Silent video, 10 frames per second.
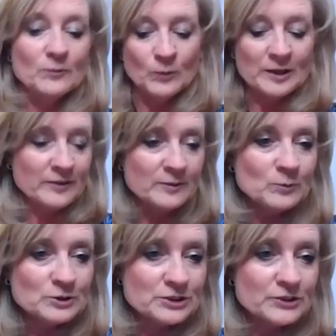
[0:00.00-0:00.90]
one of
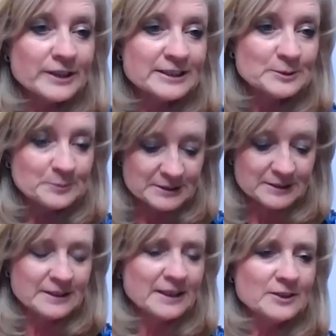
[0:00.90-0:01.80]
them was crisps
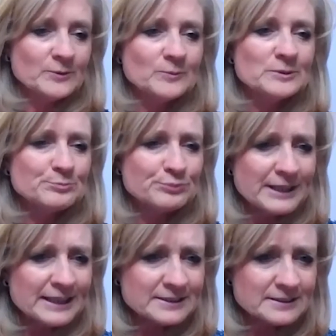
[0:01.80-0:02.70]
and the other one was
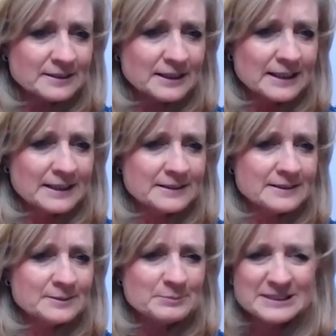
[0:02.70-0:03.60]
bread
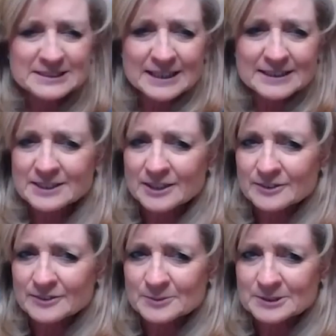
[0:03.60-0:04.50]
and
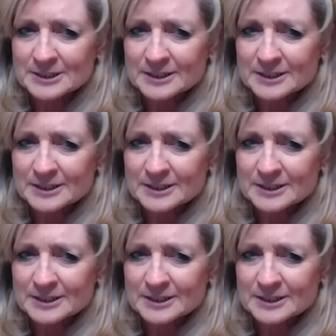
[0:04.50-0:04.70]
potatoes, was